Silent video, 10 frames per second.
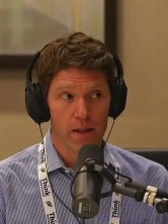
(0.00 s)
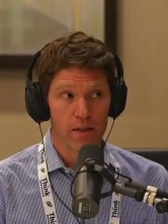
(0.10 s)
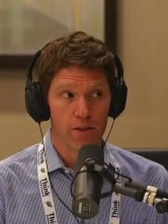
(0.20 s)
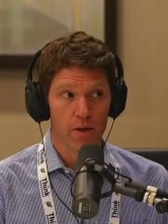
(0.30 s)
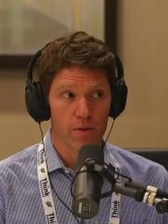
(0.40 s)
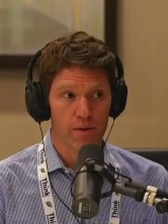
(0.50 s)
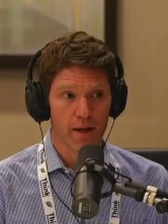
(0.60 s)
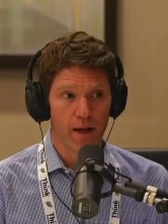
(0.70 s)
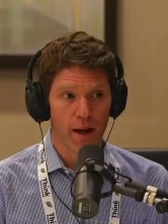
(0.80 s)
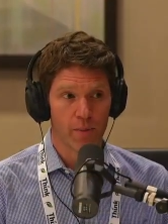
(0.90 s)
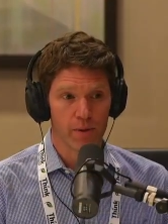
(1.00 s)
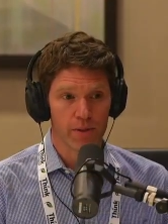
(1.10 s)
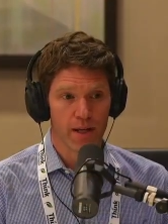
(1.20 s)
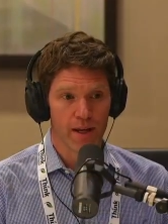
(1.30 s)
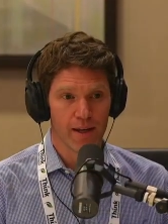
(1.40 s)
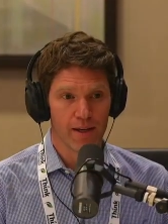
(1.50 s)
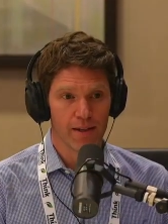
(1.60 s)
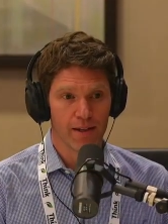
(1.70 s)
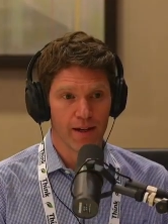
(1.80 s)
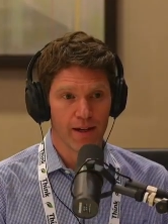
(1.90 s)
shows. I will say
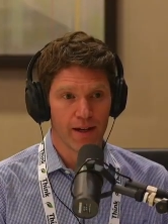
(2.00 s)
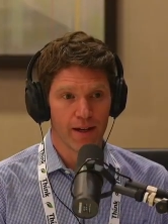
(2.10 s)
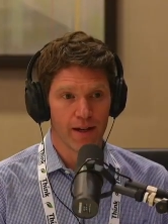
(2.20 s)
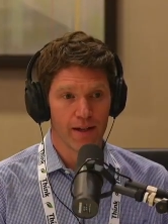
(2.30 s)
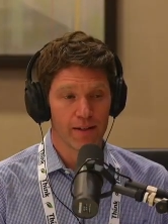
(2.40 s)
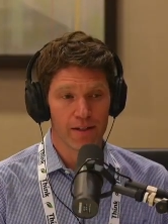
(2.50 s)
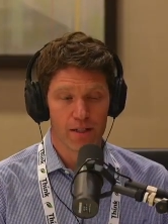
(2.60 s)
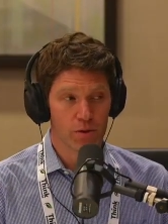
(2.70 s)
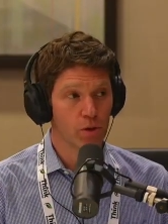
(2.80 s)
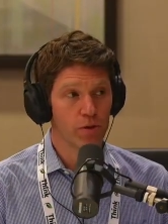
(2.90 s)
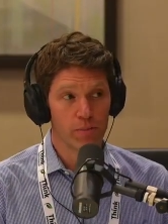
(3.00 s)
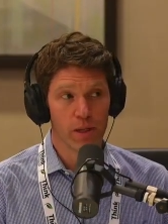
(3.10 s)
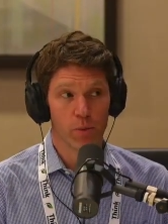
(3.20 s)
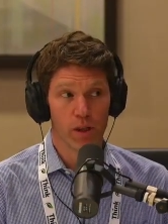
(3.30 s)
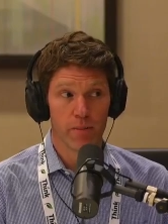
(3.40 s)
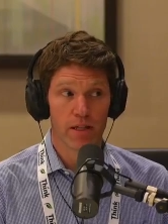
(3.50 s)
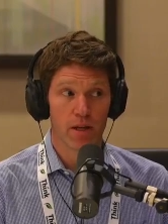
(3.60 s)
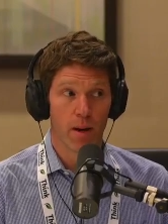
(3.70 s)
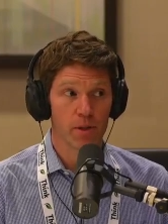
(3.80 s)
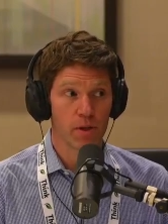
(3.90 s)
this has truly been one of the best
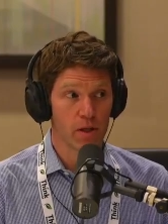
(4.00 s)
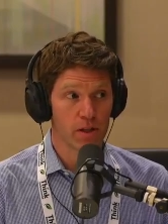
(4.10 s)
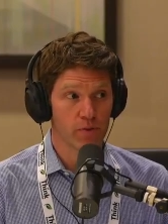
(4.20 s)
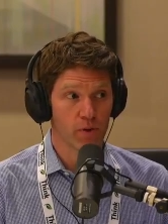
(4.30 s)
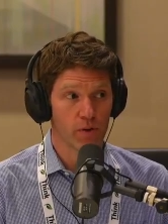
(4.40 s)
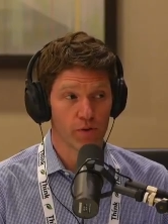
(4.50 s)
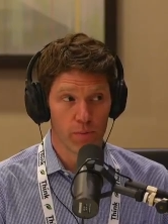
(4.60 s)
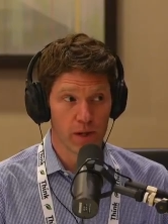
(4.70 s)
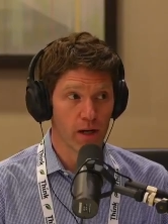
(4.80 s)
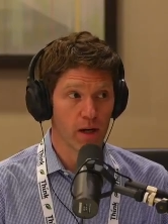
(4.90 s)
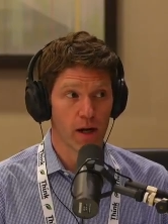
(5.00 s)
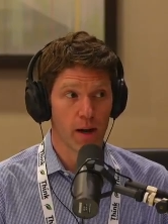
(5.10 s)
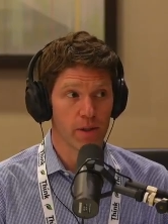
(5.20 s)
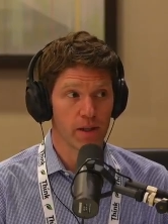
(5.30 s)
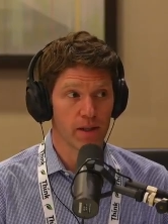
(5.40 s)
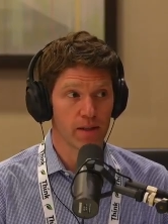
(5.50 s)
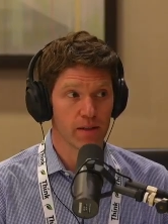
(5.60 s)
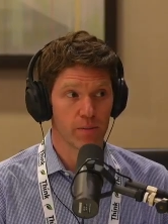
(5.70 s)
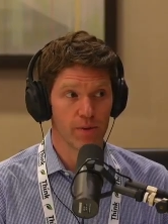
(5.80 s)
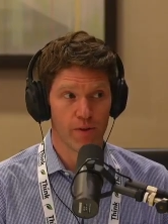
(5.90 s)
opportunities for me and our company
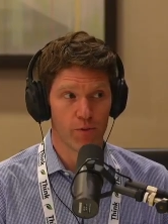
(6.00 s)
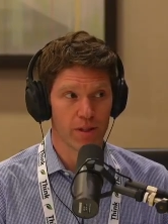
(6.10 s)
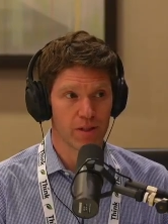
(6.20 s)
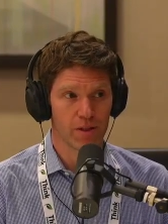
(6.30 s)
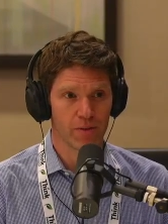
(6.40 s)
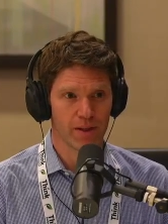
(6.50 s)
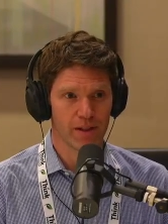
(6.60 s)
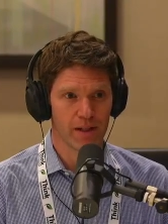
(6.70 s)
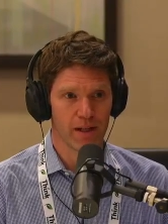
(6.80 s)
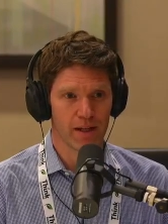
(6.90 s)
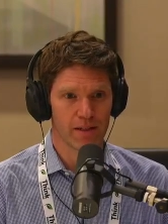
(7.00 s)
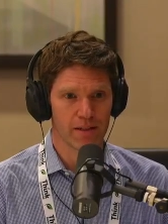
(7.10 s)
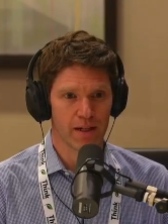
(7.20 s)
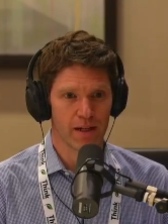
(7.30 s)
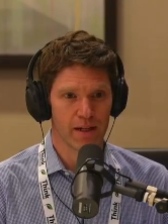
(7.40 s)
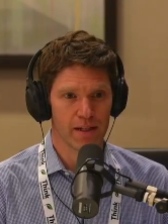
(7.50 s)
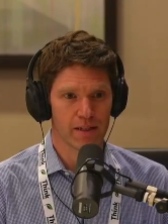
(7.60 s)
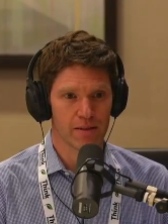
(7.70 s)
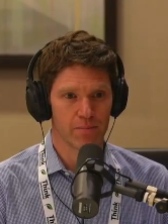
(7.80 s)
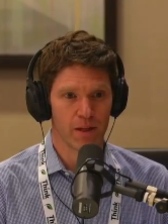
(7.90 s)
that we've ever been to, and
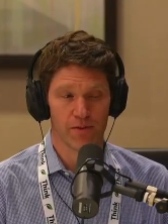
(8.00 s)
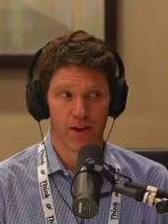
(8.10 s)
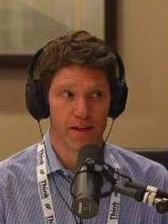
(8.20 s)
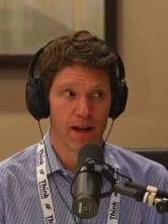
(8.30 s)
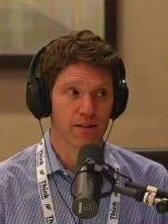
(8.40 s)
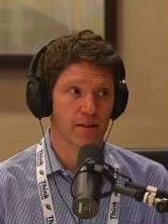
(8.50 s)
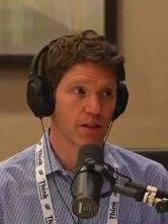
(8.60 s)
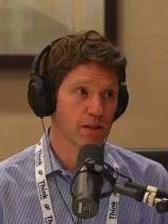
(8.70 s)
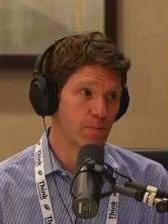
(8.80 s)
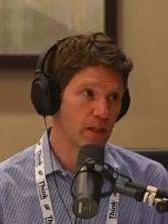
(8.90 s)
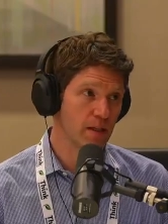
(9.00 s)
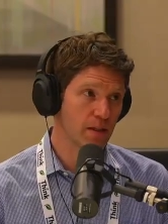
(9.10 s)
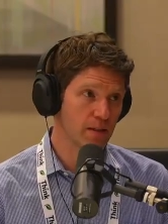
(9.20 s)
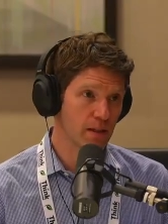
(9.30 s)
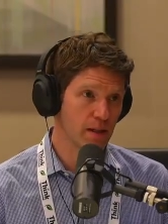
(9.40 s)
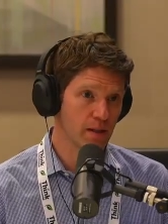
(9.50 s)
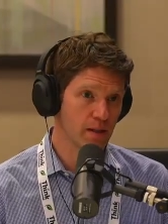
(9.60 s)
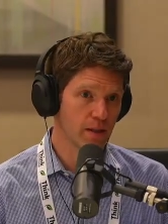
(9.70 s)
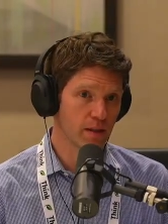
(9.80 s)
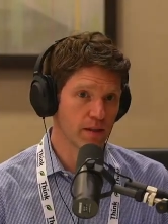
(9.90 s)
it's been fantastic to speak
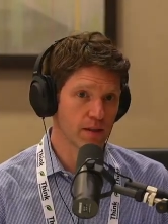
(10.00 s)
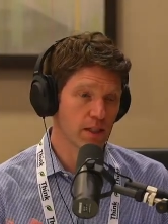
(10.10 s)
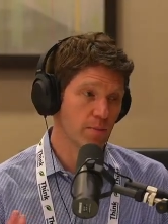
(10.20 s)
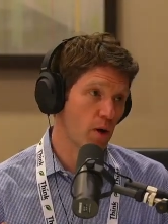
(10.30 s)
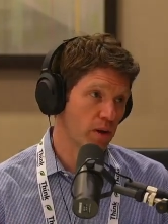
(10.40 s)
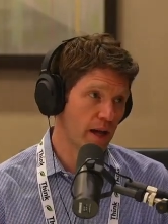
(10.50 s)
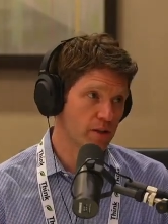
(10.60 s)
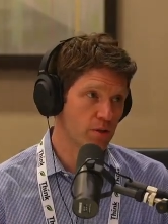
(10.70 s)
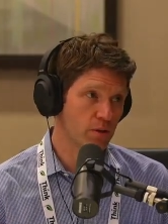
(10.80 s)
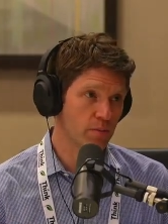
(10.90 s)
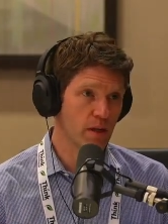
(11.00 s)
in the small classroom.